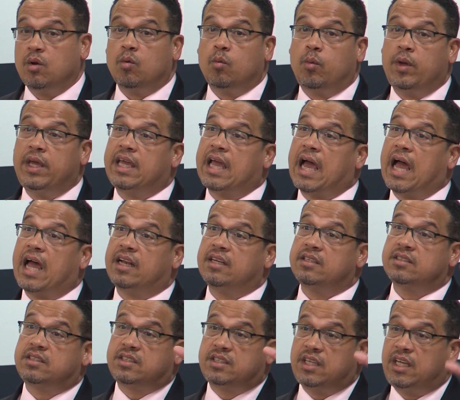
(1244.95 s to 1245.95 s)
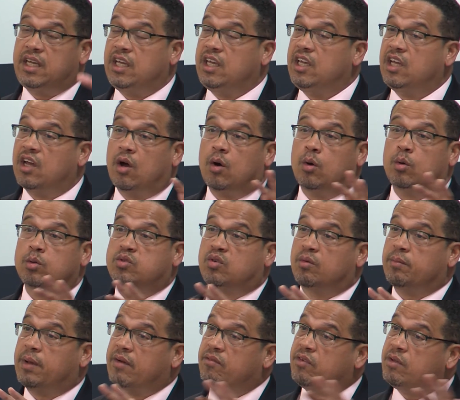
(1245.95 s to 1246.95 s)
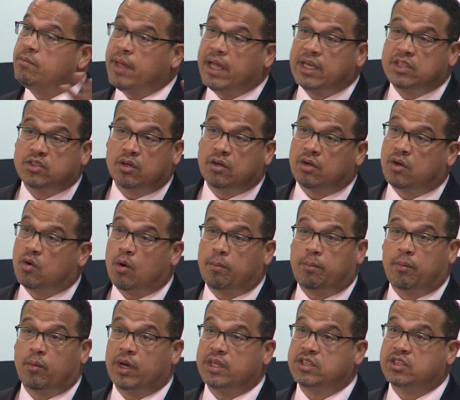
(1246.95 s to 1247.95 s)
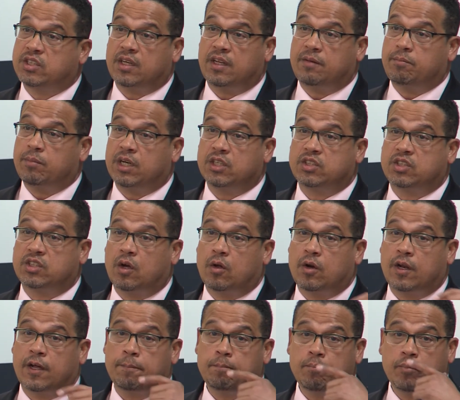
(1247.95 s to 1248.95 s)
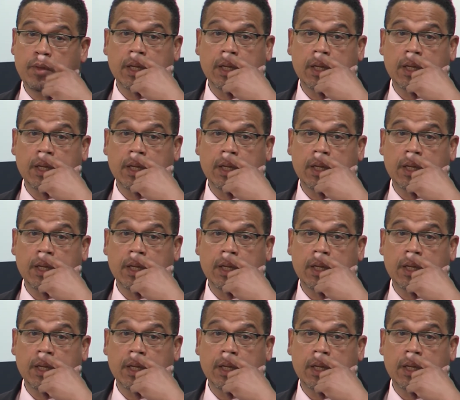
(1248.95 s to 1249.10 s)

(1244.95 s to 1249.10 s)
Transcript: We got CEOs from every major corporation in Minnesota